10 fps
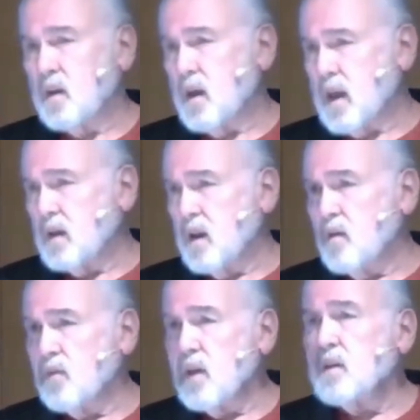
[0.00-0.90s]
and
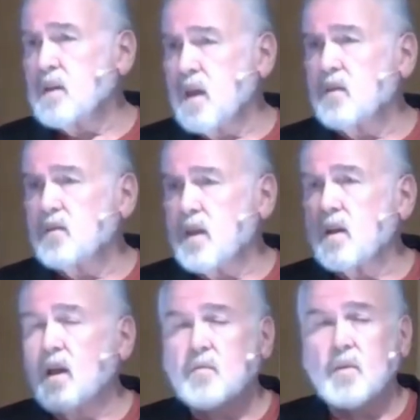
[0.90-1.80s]
lovingness and
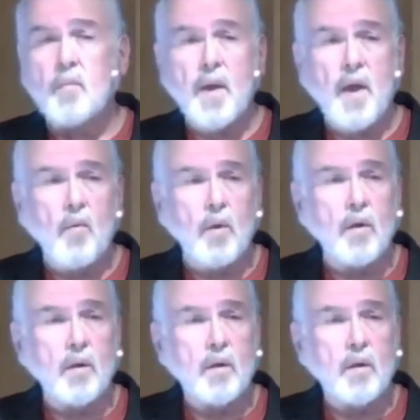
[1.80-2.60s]
loving power,